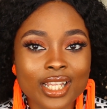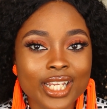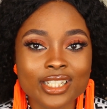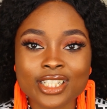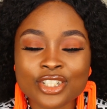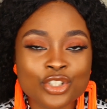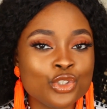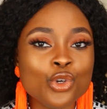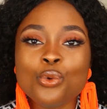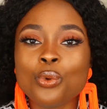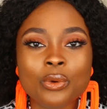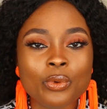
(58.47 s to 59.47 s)
Like, there's
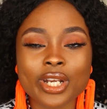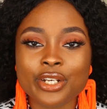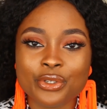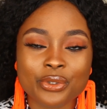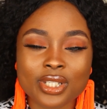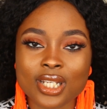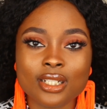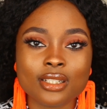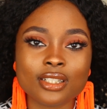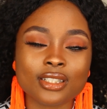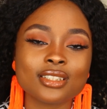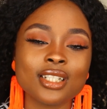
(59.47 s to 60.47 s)
no one way to do this kind of
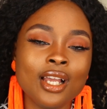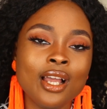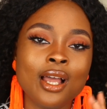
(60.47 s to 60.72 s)
looks.